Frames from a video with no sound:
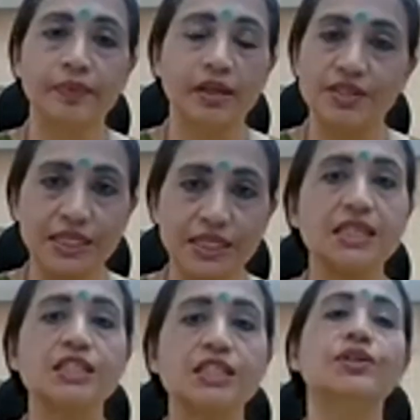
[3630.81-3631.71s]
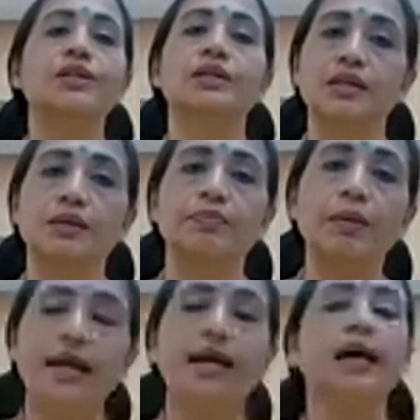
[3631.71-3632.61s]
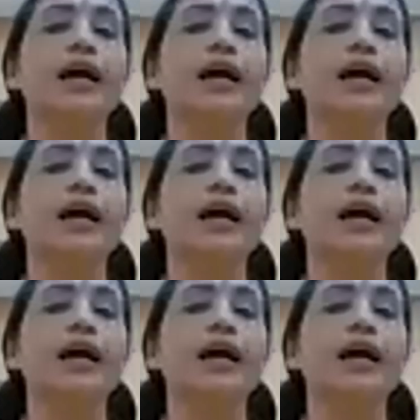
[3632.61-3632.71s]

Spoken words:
facilities for the public.